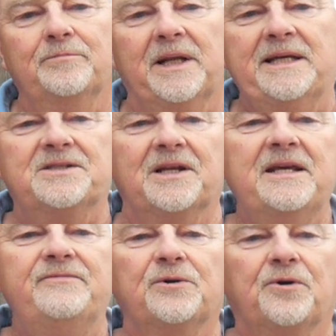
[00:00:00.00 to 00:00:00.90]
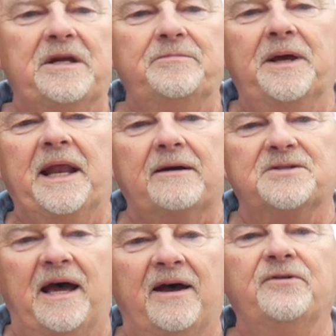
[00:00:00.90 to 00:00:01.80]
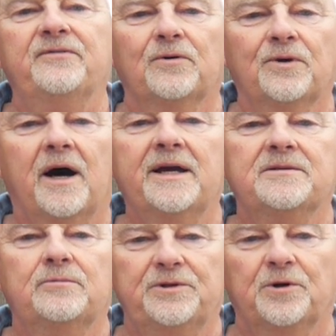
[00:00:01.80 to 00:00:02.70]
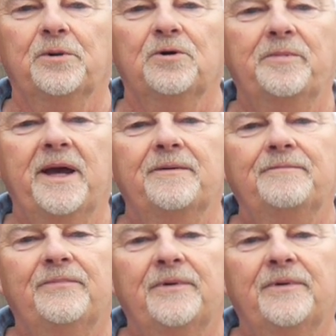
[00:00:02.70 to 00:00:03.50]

Please leave your green bin out every fortnight with your blue bin,